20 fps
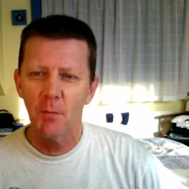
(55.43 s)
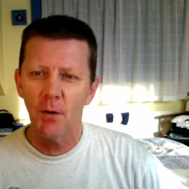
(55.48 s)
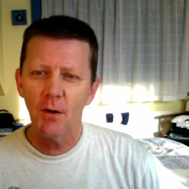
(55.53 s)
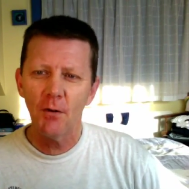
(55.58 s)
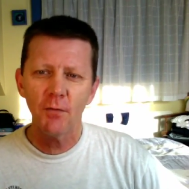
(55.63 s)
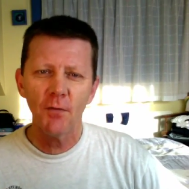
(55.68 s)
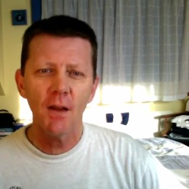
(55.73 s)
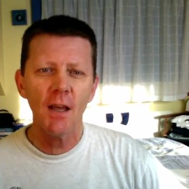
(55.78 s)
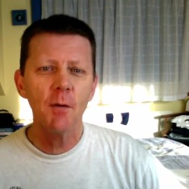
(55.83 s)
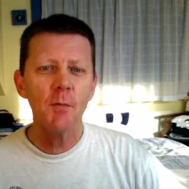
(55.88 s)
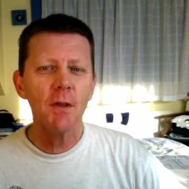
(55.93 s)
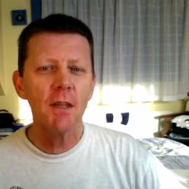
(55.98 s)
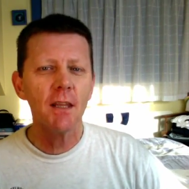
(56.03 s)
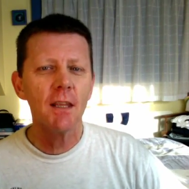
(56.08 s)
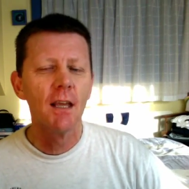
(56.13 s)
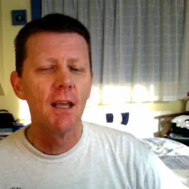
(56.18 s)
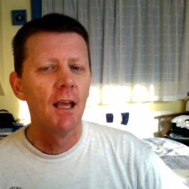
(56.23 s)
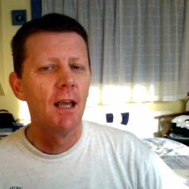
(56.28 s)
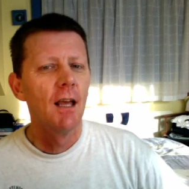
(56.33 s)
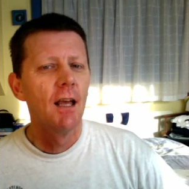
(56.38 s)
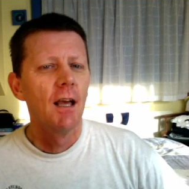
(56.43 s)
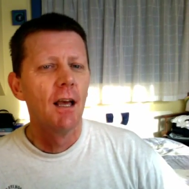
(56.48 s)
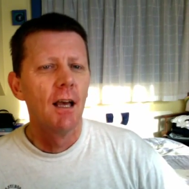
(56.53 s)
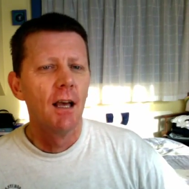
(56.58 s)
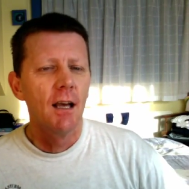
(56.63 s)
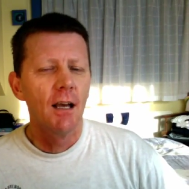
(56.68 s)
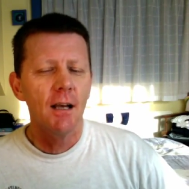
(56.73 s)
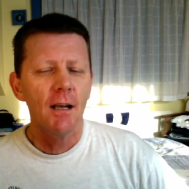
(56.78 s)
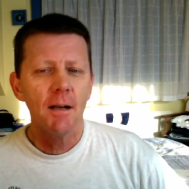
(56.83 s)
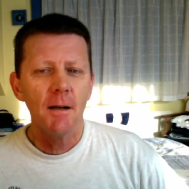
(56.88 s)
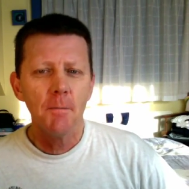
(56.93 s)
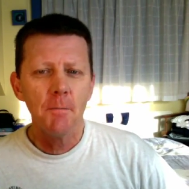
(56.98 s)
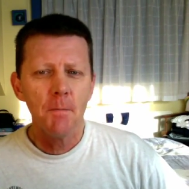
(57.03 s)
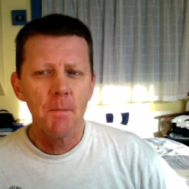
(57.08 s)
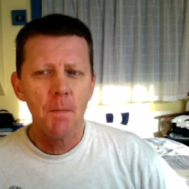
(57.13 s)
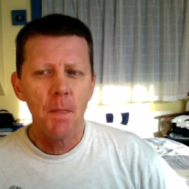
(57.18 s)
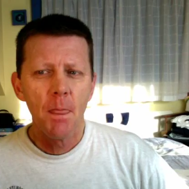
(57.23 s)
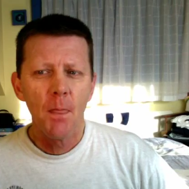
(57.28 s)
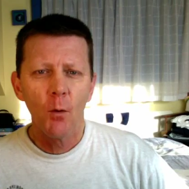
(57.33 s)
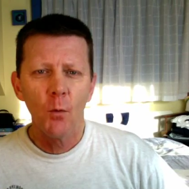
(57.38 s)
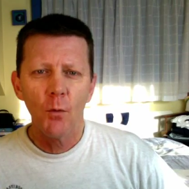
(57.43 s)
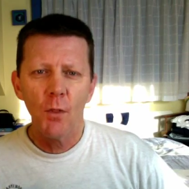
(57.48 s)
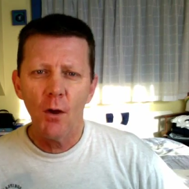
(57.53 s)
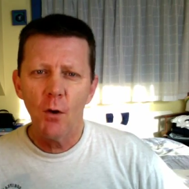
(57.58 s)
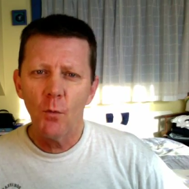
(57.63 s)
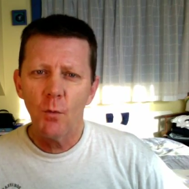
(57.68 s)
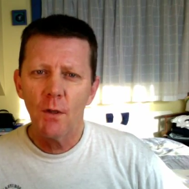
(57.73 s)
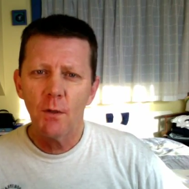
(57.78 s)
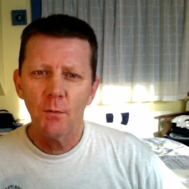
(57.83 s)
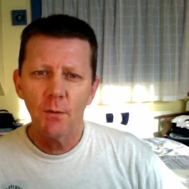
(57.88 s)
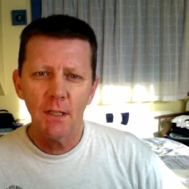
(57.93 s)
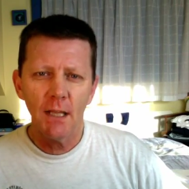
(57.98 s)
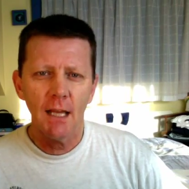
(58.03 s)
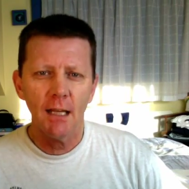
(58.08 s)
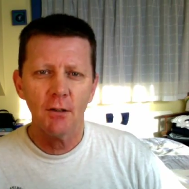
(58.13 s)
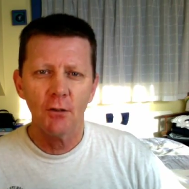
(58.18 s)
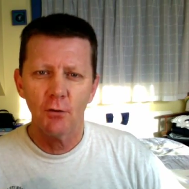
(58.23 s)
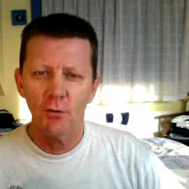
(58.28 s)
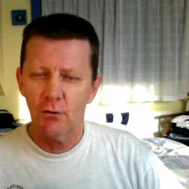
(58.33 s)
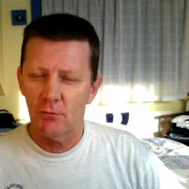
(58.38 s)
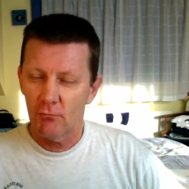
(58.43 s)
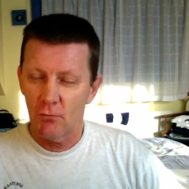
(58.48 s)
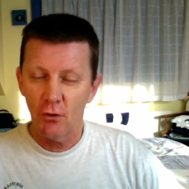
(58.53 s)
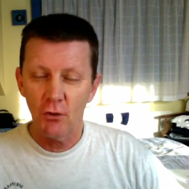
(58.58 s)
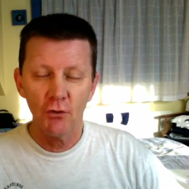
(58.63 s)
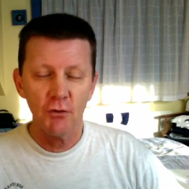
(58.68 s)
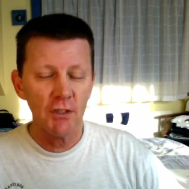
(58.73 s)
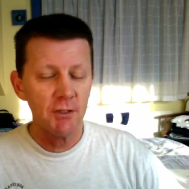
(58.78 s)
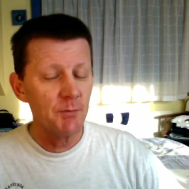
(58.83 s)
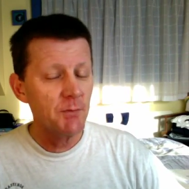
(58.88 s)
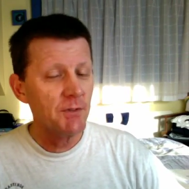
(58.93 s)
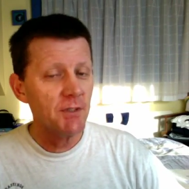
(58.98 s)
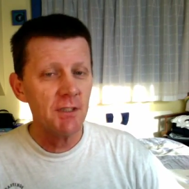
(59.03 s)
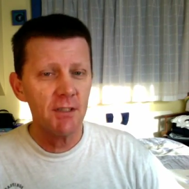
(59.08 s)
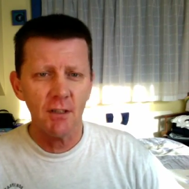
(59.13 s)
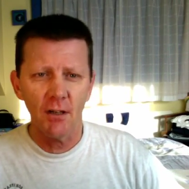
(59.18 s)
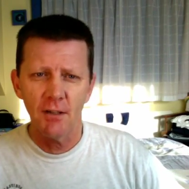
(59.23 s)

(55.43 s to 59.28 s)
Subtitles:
My family, although we had good Christmases,